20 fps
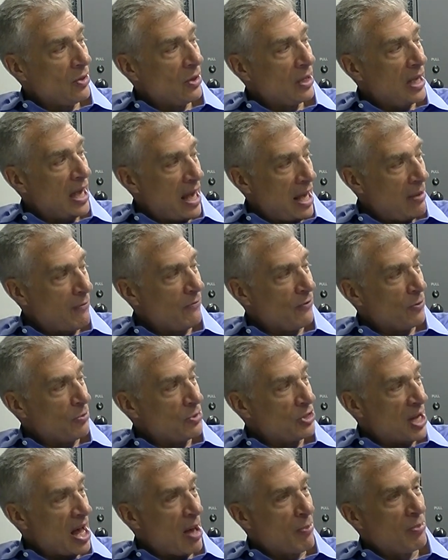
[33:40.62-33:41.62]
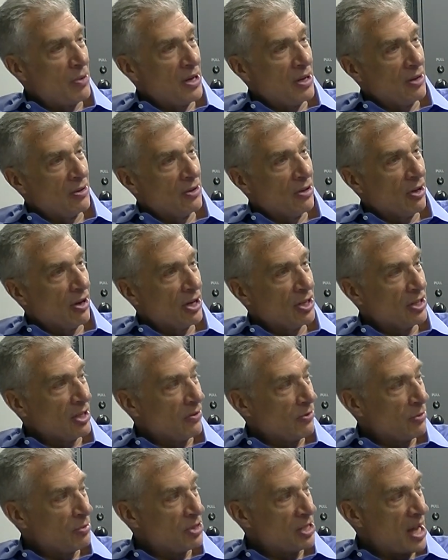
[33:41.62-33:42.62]
came from largely
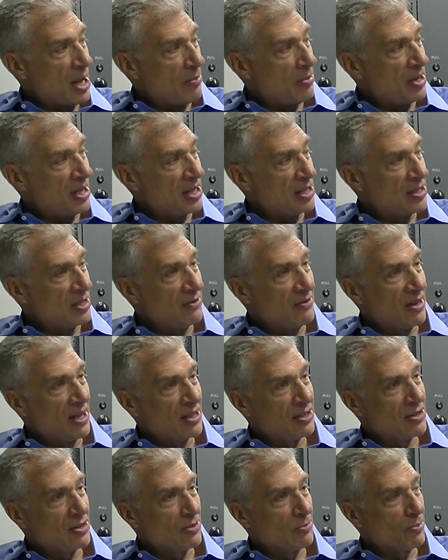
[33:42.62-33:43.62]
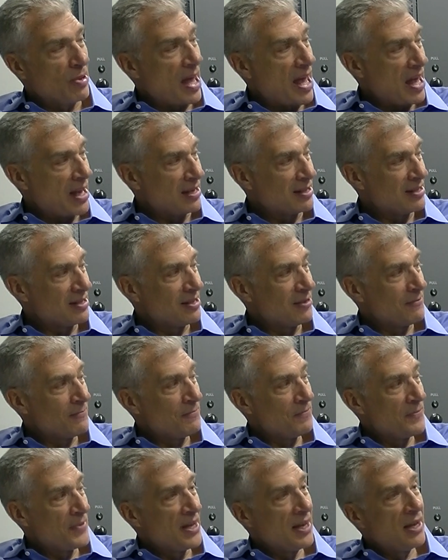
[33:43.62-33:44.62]
from Japanese banks.
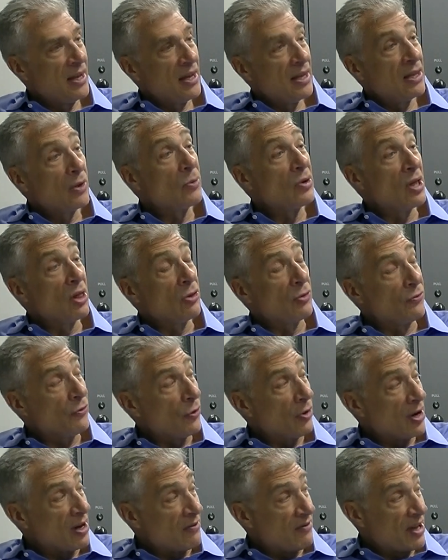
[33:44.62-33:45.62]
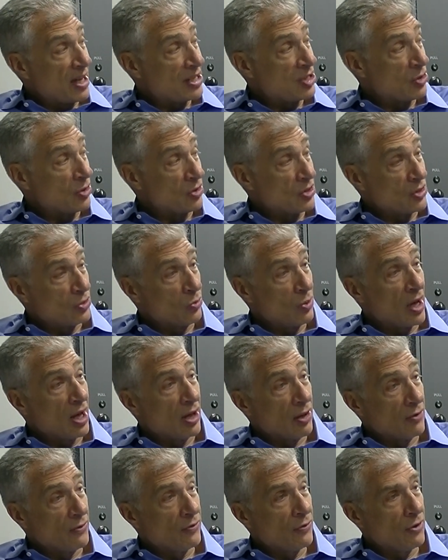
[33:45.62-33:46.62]
There were other foreign investors as well,
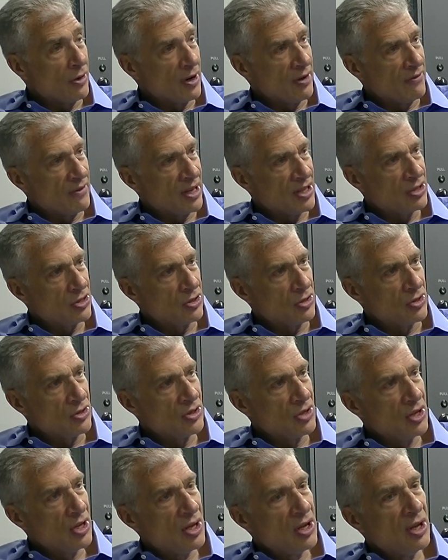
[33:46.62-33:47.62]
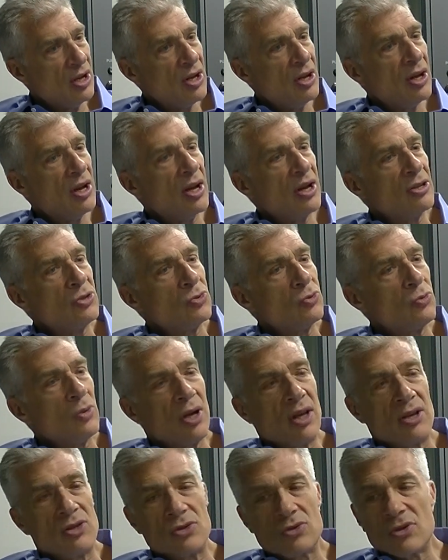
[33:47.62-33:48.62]
or foreign investors as
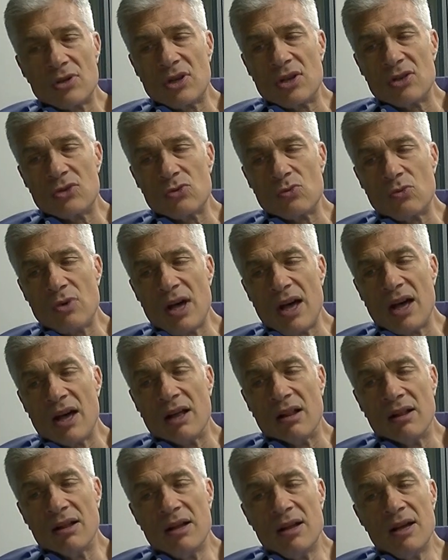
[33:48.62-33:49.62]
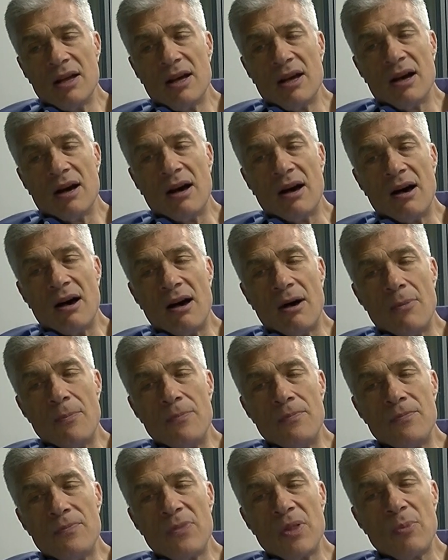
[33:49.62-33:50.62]
well.
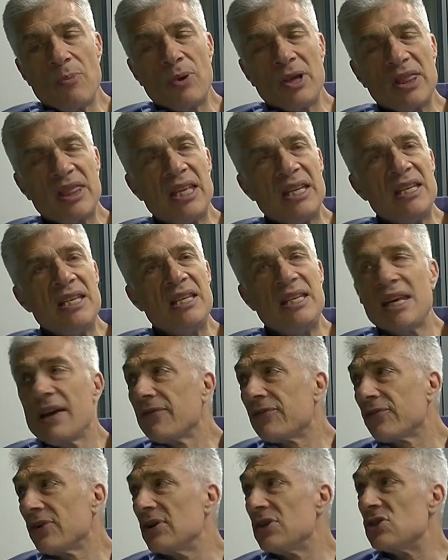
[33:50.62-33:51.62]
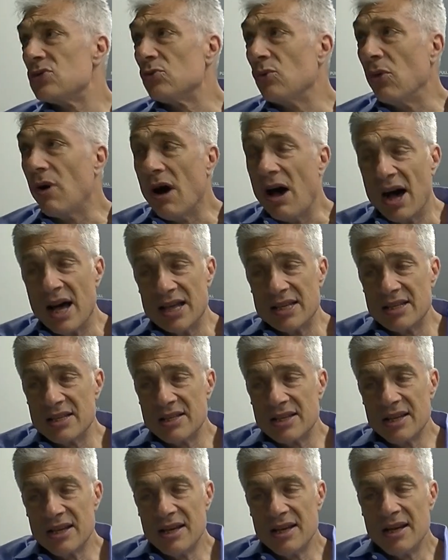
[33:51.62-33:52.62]
But the difference
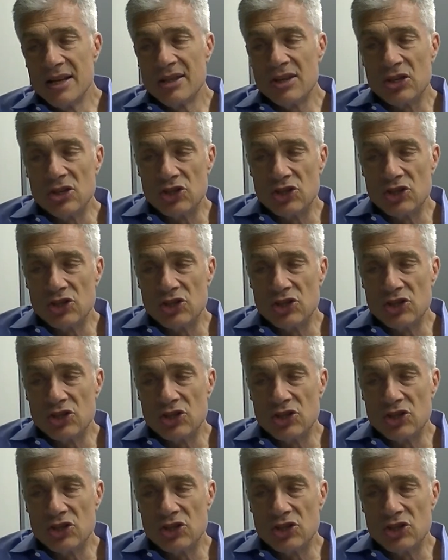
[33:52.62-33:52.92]
was the